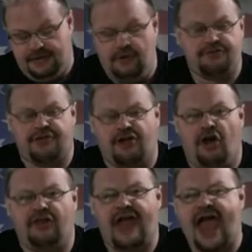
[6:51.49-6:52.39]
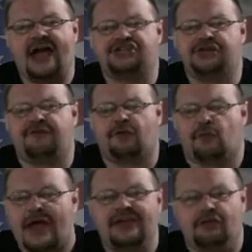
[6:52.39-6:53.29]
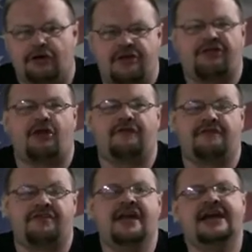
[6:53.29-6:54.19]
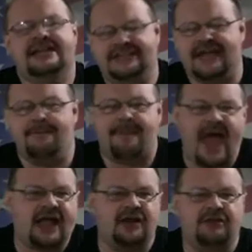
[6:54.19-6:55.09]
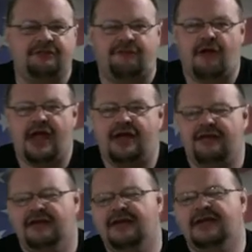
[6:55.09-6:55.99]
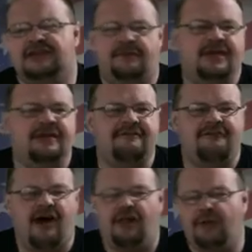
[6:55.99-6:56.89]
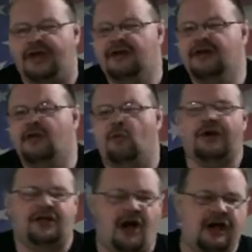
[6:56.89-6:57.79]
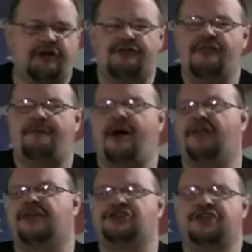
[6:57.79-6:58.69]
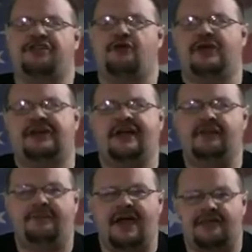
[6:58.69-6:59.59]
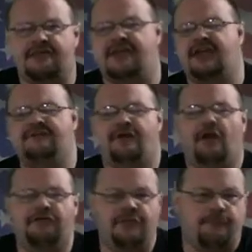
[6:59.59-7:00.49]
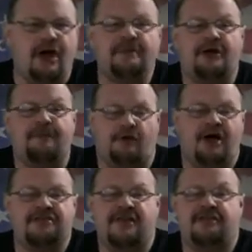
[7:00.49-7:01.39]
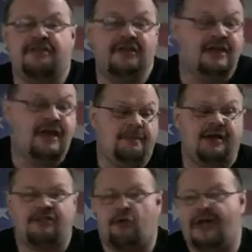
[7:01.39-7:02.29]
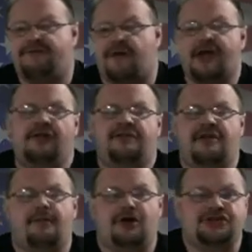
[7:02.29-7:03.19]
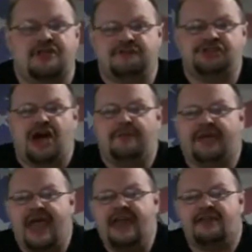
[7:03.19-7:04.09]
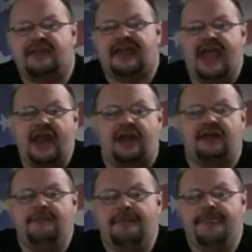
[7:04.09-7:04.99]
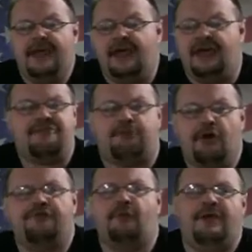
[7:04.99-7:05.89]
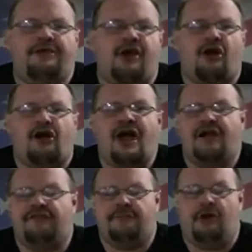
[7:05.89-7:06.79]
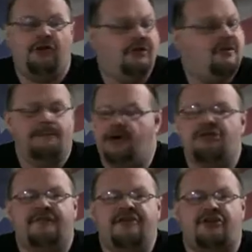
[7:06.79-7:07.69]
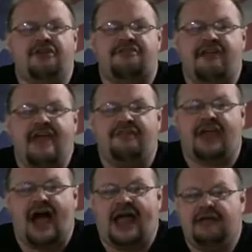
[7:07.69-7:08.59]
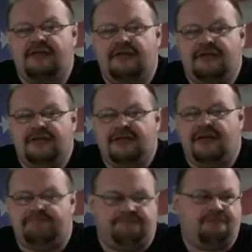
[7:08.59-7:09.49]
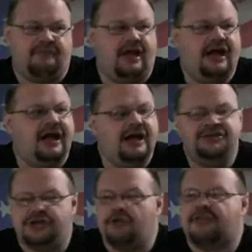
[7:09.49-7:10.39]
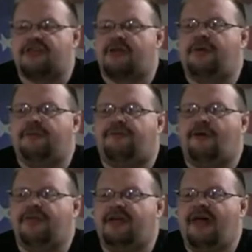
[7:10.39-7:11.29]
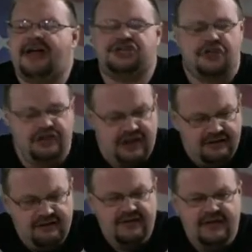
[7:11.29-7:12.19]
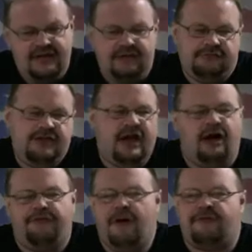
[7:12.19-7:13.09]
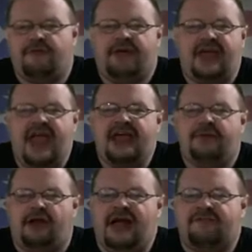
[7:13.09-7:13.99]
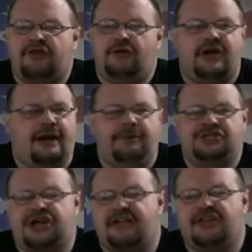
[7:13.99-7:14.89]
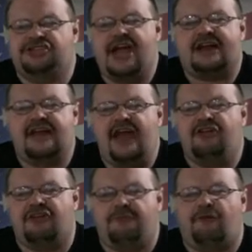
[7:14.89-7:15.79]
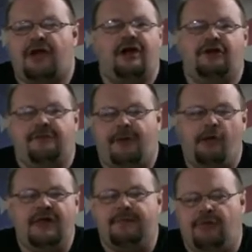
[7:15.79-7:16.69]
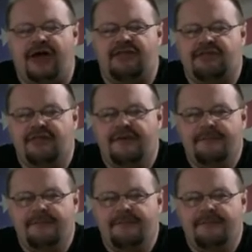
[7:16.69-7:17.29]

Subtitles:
It was a call to action for regular conservatives to get back into the fray, to begin following what Congress and the politicians do on a daily basis, to get involved in the primary process, because quite frankly, the emergence of John McCain as a candidate is proof that we took our eye off the ball. Most of us couldn't stand the guy. I joked to someone before the election that, yeah, I'll vote for McCain, but I'll have to do a couple of shots of Jack Daniels before I go to the polling place.